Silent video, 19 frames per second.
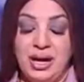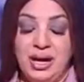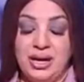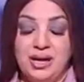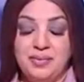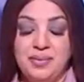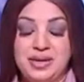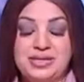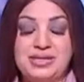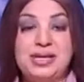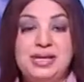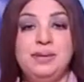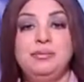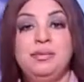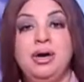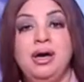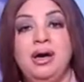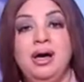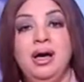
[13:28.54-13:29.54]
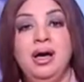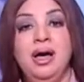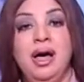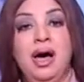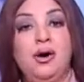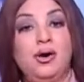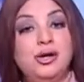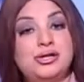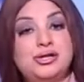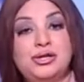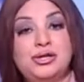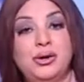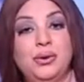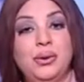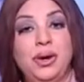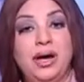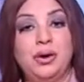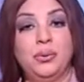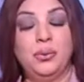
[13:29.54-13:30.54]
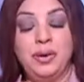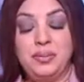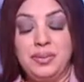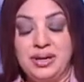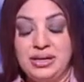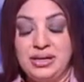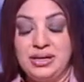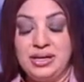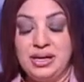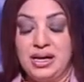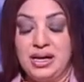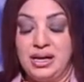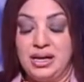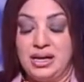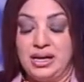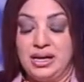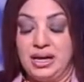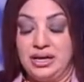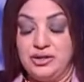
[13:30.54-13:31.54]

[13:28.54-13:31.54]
uh, uh, Basim, uh, also uh, women, uh,